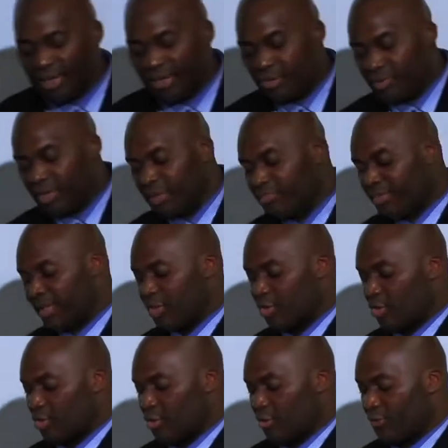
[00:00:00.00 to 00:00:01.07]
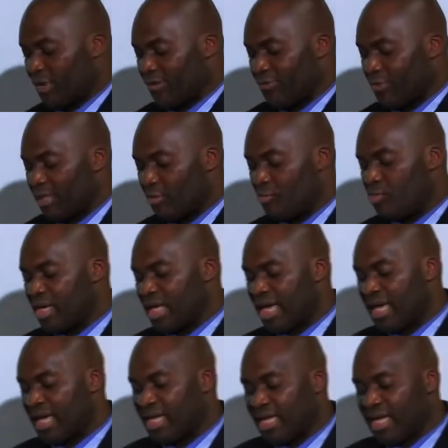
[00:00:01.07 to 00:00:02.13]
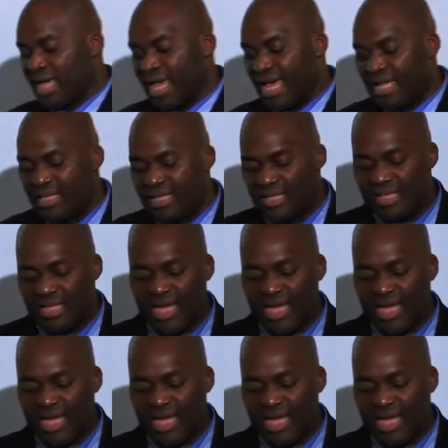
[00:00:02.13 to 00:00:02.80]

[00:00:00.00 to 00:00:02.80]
predominant picture of Africa? And